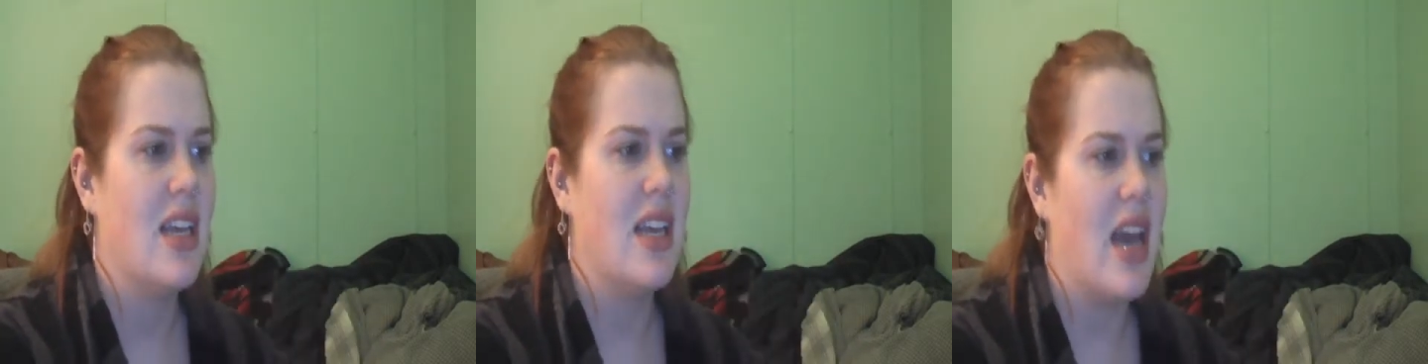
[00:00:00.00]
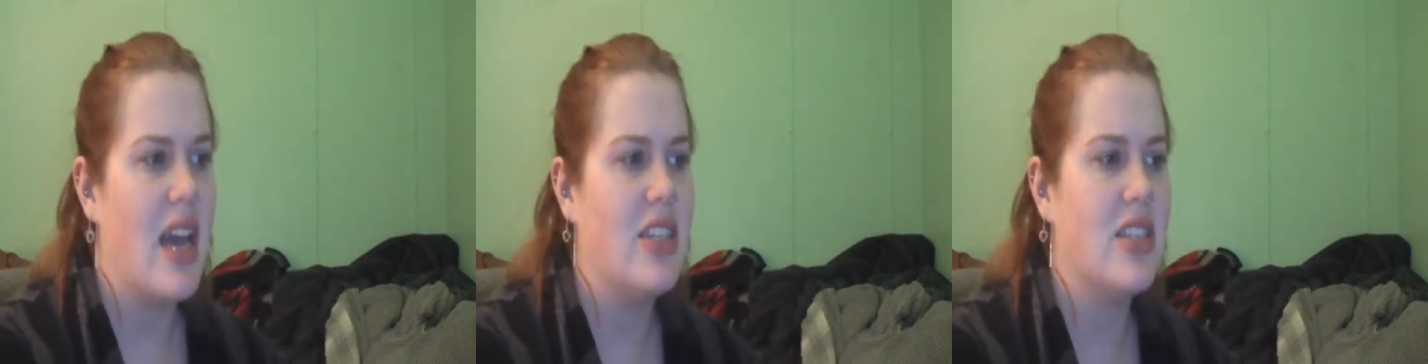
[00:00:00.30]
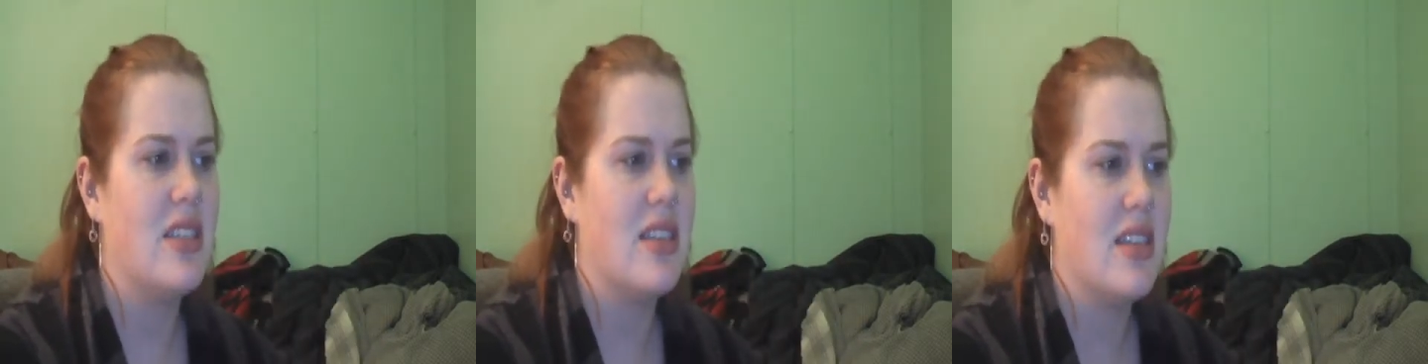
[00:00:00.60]
Like,
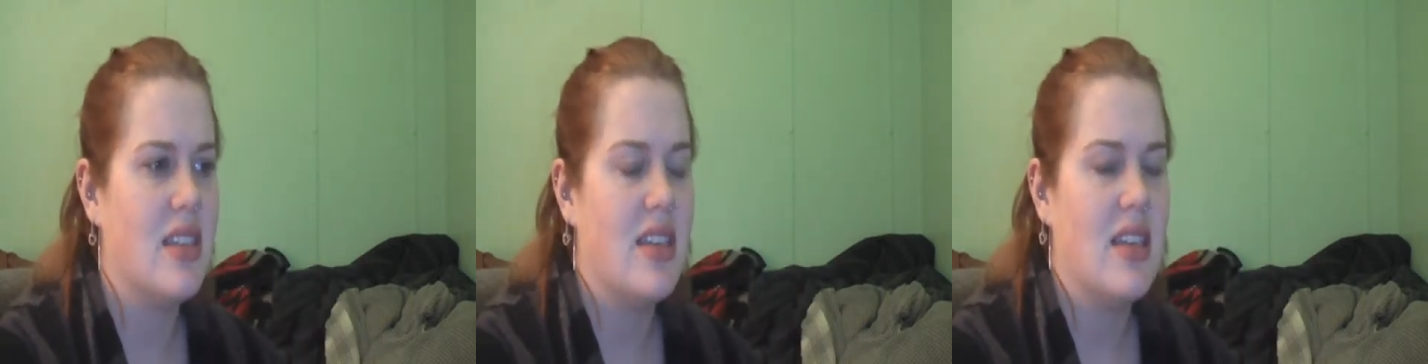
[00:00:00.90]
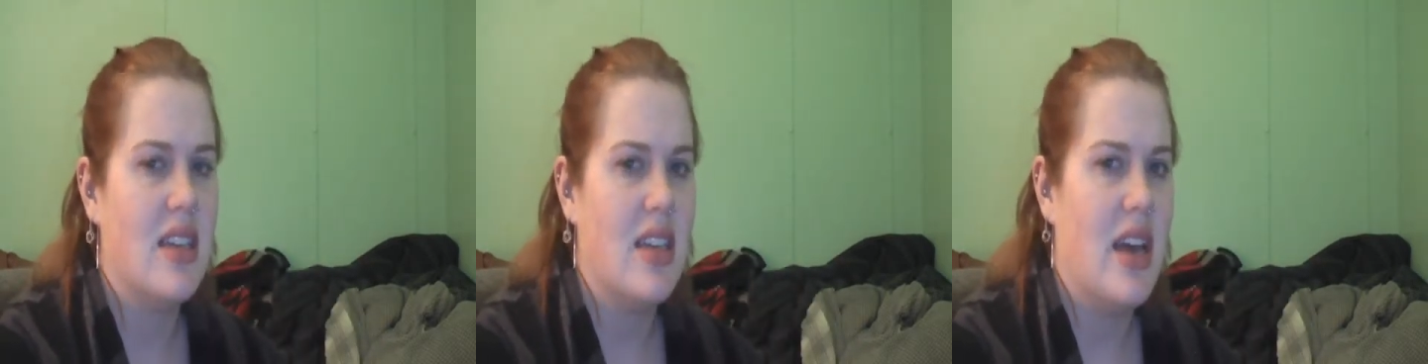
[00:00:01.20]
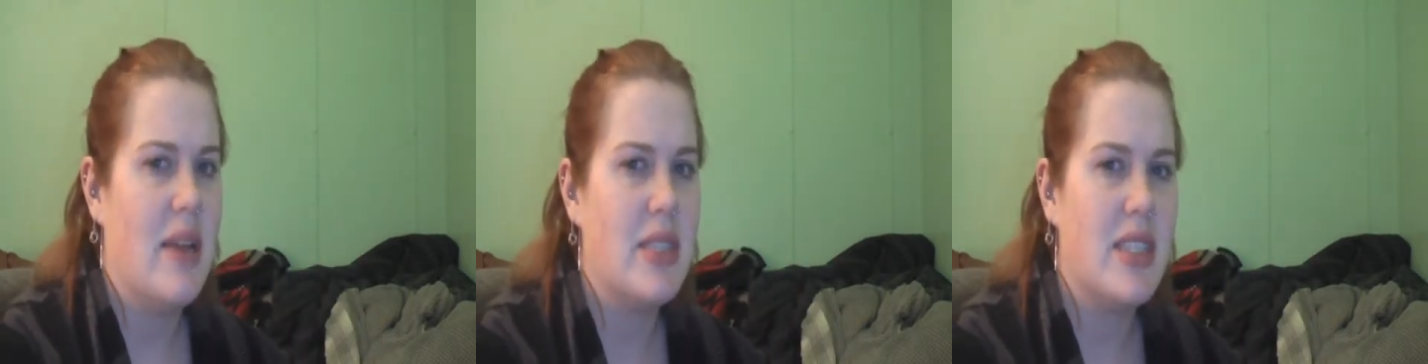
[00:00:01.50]

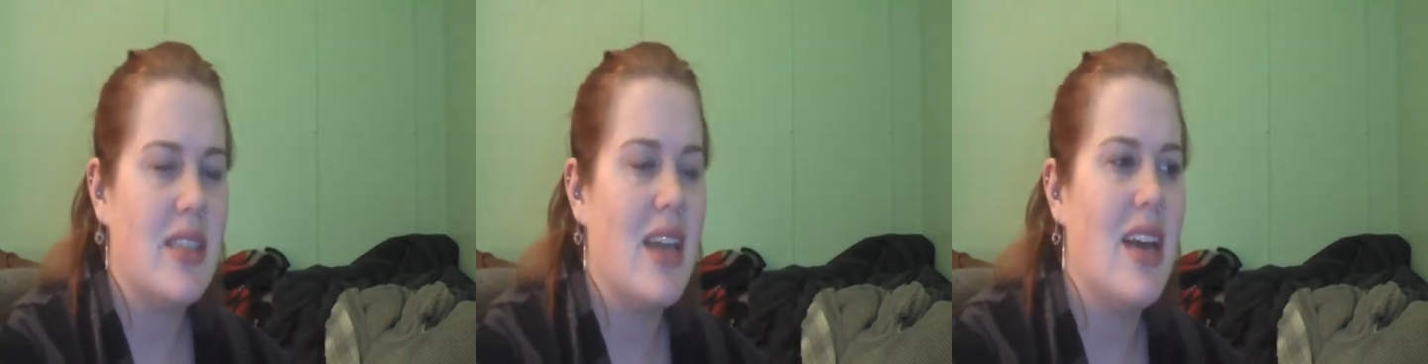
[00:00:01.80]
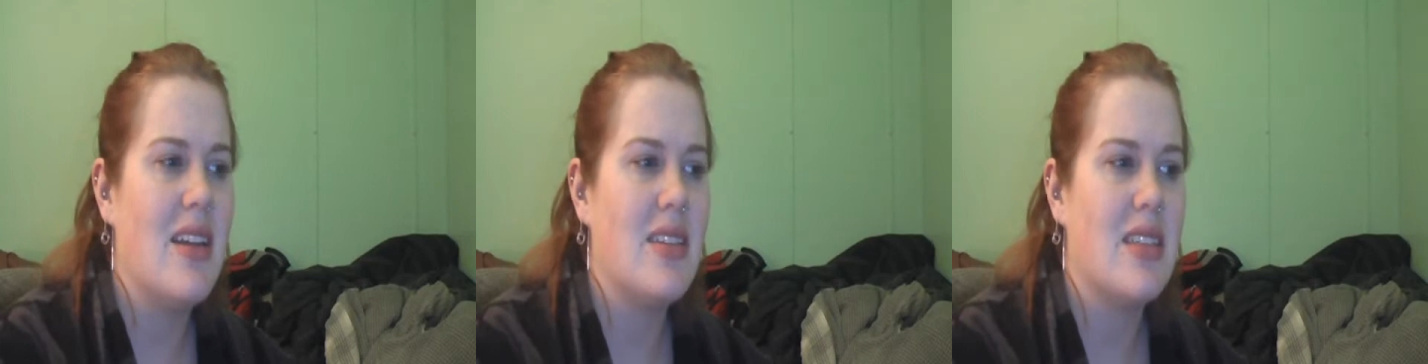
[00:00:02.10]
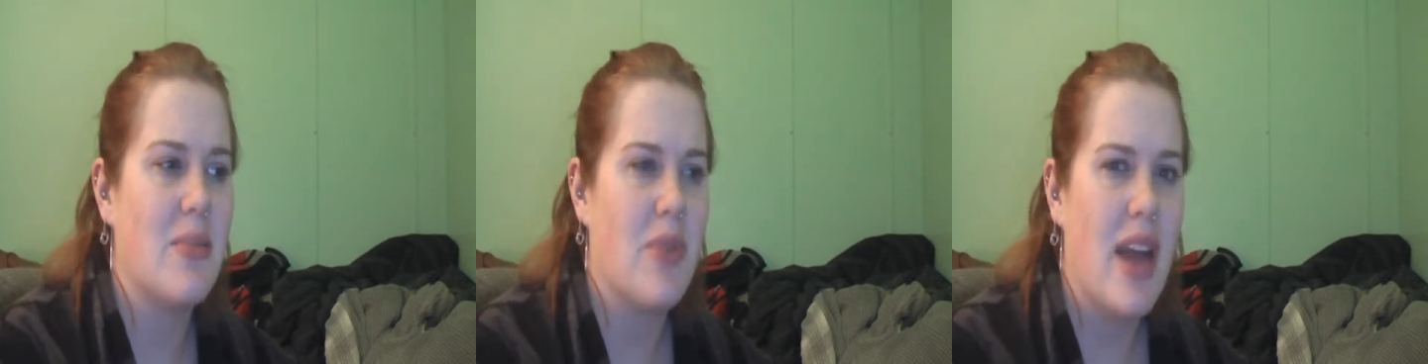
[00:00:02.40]
I'm not
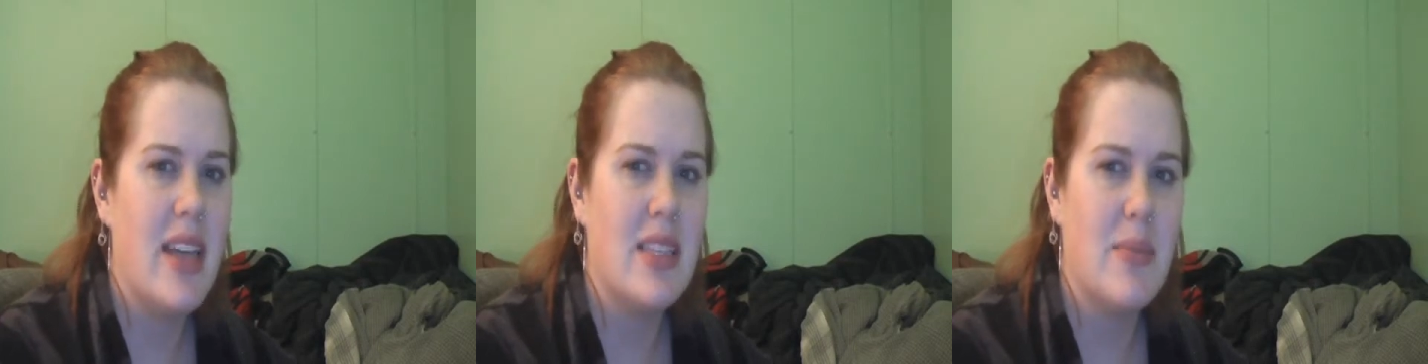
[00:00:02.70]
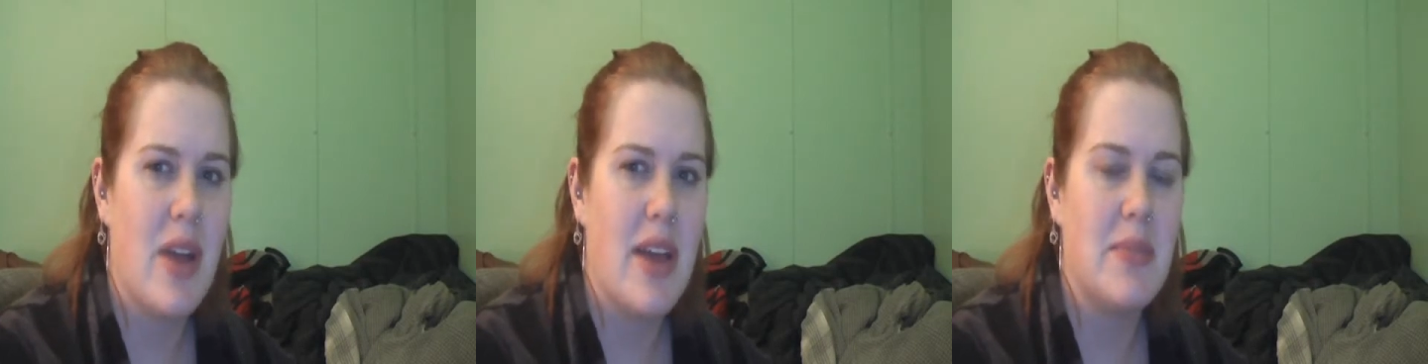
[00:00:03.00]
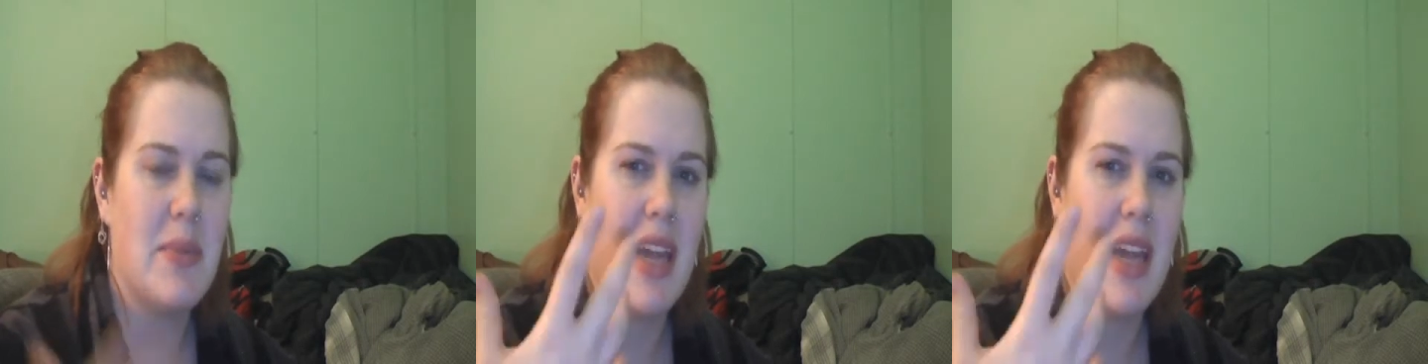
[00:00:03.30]
surprised,